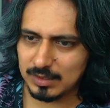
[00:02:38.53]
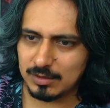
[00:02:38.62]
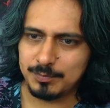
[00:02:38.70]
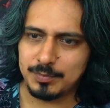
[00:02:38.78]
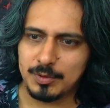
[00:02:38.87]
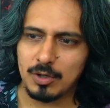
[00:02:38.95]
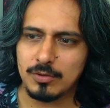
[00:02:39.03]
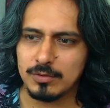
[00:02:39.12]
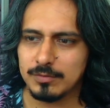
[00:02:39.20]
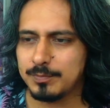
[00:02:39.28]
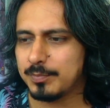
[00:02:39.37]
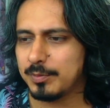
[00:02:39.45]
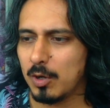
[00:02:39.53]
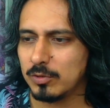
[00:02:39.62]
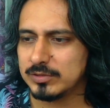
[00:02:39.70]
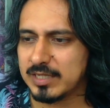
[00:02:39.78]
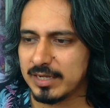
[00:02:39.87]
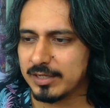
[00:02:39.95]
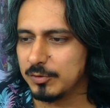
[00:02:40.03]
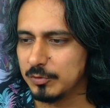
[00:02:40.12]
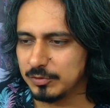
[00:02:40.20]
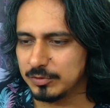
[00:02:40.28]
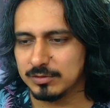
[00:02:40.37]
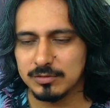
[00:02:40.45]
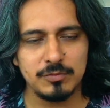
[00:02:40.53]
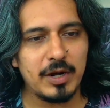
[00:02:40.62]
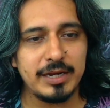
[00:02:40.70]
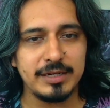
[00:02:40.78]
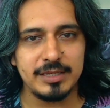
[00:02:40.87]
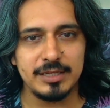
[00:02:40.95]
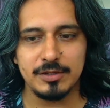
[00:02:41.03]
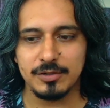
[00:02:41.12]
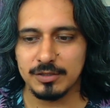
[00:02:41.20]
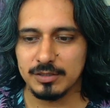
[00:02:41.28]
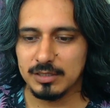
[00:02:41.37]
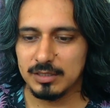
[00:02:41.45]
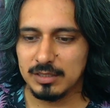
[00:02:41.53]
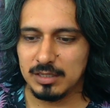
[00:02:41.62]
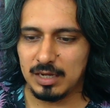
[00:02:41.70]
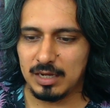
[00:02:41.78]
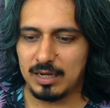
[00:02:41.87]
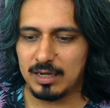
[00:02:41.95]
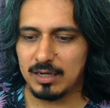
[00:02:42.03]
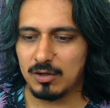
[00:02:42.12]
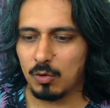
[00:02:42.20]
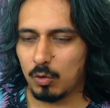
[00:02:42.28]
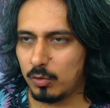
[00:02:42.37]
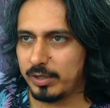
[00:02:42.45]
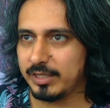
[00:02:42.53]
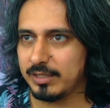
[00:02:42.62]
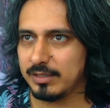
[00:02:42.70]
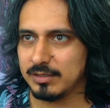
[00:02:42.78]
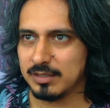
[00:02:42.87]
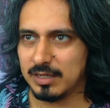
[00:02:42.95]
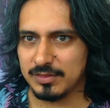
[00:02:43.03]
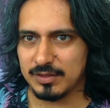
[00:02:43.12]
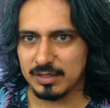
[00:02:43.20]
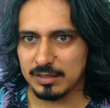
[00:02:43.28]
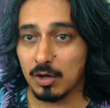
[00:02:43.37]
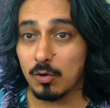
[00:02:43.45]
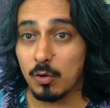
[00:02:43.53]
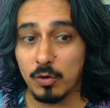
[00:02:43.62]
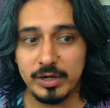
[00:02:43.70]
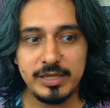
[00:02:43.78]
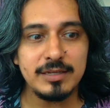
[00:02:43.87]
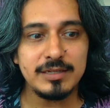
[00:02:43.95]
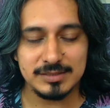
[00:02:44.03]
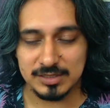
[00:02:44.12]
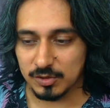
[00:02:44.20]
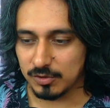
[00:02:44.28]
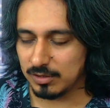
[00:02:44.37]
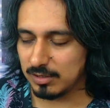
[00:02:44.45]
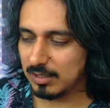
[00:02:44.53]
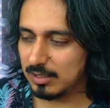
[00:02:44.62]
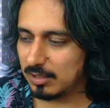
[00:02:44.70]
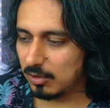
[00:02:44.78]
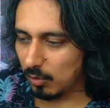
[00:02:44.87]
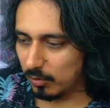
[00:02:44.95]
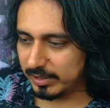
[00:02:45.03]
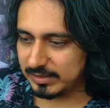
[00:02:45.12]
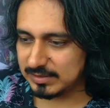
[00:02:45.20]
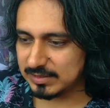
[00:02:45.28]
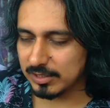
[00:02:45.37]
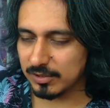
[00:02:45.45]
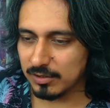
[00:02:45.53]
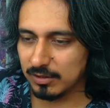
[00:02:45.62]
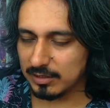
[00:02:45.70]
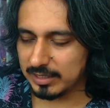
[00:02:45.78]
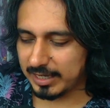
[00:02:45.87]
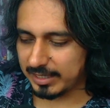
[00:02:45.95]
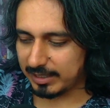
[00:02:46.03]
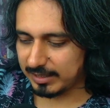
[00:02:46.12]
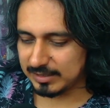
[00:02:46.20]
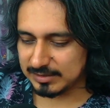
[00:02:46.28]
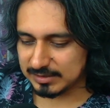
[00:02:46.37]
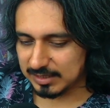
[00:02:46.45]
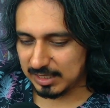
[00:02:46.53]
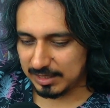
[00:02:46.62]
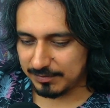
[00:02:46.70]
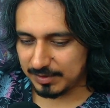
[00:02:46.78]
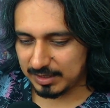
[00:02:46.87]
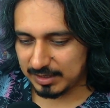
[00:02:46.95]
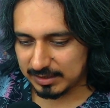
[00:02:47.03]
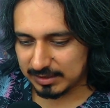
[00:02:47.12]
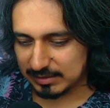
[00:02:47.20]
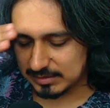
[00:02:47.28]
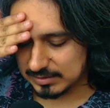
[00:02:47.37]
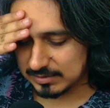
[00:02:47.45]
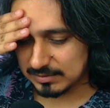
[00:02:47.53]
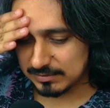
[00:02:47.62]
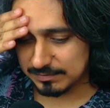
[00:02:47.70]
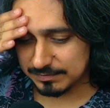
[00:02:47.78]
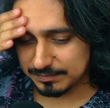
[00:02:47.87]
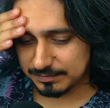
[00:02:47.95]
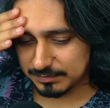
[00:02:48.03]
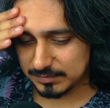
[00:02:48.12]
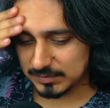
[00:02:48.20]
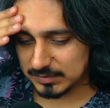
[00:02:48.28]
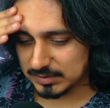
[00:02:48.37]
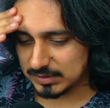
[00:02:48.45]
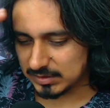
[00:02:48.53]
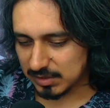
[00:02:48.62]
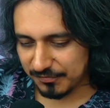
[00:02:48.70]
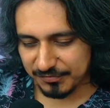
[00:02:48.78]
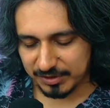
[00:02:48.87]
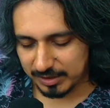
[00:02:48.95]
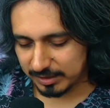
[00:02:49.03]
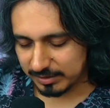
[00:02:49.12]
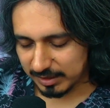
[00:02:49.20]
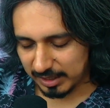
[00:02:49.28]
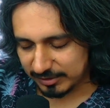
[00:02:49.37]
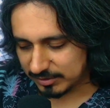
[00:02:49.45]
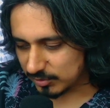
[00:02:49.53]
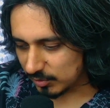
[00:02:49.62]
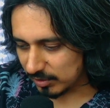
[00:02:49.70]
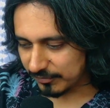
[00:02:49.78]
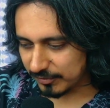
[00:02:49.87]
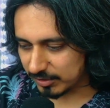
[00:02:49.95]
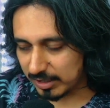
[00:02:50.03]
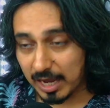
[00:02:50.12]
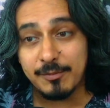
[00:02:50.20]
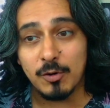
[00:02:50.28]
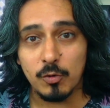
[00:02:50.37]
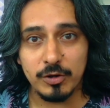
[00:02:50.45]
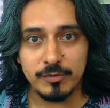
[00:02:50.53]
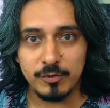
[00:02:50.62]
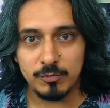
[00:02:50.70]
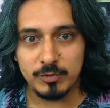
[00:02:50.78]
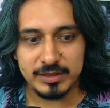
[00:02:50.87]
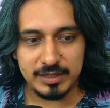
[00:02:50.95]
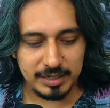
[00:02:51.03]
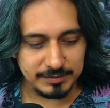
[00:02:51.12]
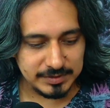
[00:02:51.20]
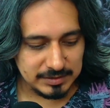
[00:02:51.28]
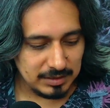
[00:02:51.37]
Pro-Takun right here. Hori, I think. No, Hori is the girl. Hori is the girl, and his name is something. I totally forgot. I'm horrible with names.